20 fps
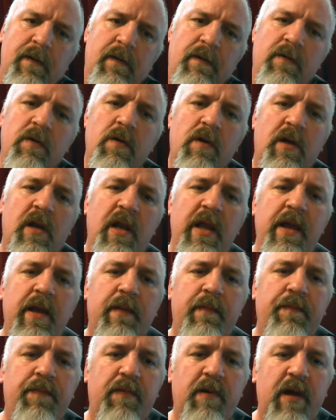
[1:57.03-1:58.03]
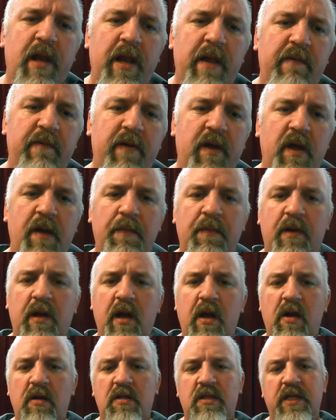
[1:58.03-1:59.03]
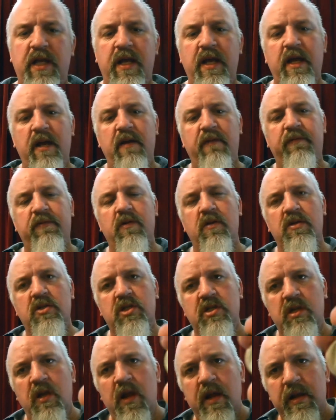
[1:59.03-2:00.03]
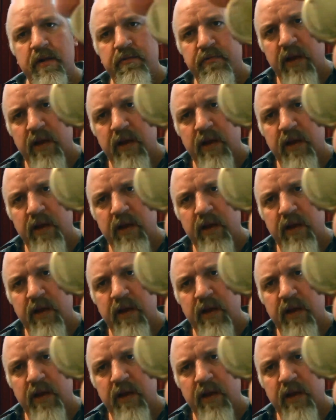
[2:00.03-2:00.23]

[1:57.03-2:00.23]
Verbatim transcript: I've got a clear clear um, glass here, and I've got a slightly